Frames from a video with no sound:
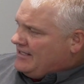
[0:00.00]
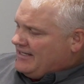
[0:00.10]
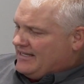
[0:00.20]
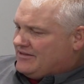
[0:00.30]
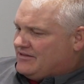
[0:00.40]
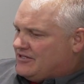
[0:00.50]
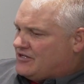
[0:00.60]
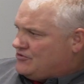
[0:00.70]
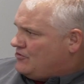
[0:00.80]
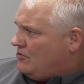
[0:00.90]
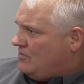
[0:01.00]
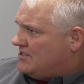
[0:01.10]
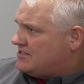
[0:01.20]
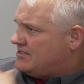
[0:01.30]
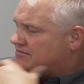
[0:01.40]
and the control
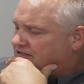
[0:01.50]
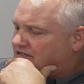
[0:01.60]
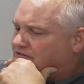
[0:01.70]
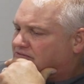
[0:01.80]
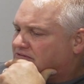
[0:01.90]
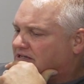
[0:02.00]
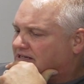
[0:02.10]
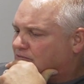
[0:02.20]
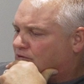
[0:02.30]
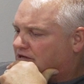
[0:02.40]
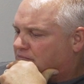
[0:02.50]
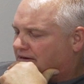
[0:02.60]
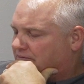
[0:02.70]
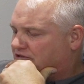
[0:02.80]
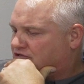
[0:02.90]
wasn't what it
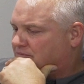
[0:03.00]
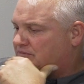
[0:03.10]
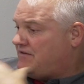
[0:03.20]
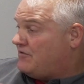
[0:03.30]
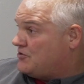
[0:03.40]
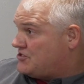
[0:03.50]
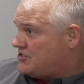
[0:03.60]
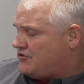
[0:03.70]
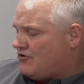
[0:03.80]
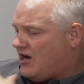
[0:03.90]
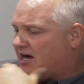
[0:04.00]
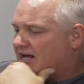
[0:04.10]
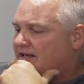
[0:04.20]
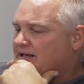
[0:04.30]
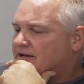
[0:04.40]
probably should be versus the dry.